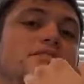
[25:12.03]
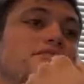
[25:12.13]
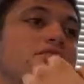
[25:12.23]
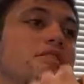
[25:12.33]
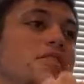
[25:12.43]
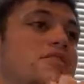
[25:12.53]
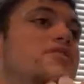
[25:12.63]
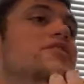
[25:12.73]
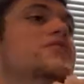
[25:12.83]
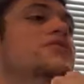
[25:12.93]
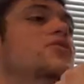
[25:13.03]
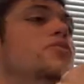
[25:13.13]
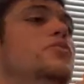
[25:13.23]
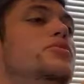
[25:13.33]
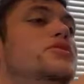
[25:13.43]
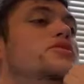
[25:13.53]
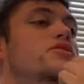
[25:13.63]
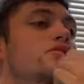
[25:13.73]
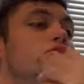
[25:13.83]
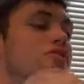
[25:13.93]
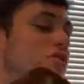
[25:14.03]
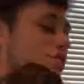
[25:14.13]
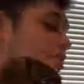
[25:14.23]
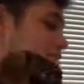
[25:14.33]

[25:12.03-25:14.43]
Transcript: No, can you leave the door open, please? You suck.